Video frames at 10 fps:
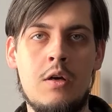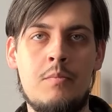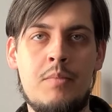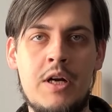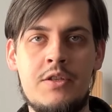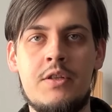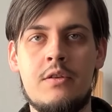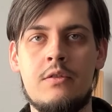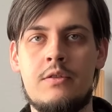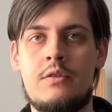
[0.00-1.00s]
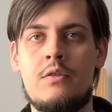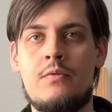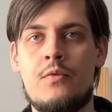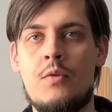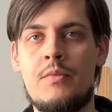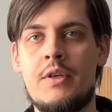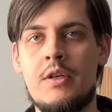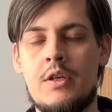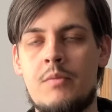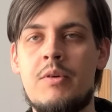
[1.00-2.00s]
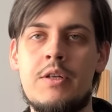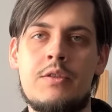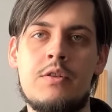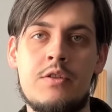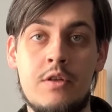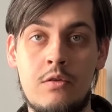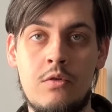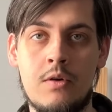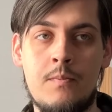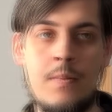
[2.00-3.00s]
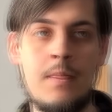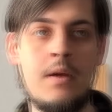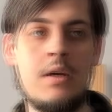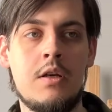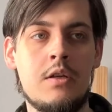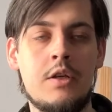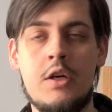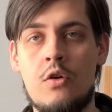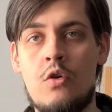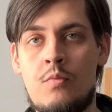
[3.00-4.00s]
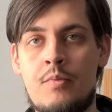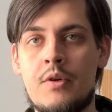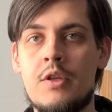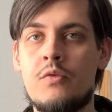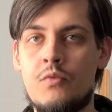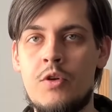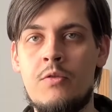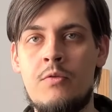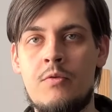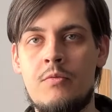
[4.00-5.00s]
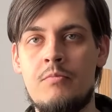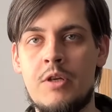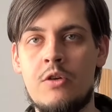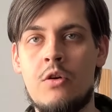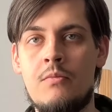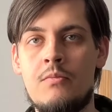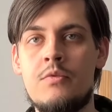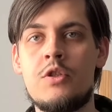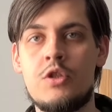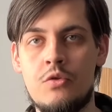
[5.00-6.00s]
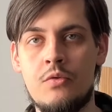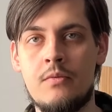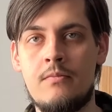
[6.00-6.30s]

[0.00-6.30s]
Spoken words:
particles from the KBS Strelok. And I hope it will become soon.